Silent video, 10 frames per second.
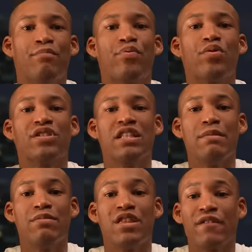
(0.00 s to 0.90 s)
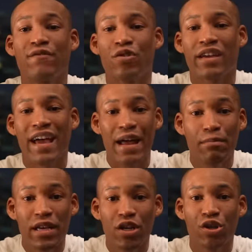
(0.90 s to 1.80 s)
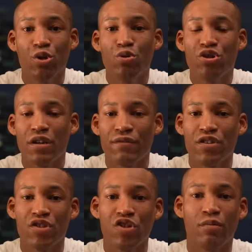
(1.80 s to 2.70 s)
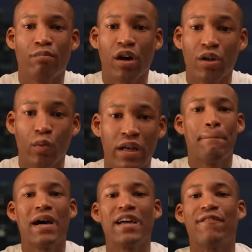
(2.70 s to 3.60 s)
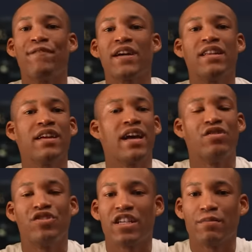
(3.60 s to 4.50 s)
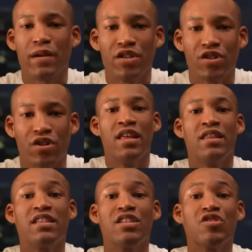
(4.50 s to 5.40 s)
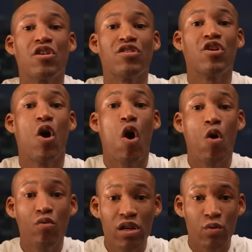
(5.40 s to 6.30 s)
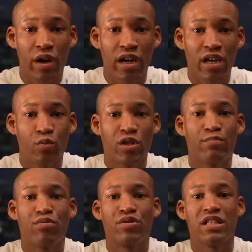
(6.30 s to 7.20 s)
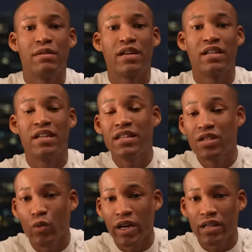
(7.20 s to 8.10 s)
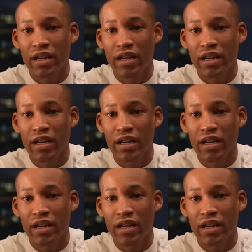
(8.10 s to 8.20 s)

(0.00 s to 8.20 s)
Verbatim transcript: Poor sleep therefore can make a huge difference to your body weight by affecting energy expenditure. This is not the only way in which poor sleep can lead to weight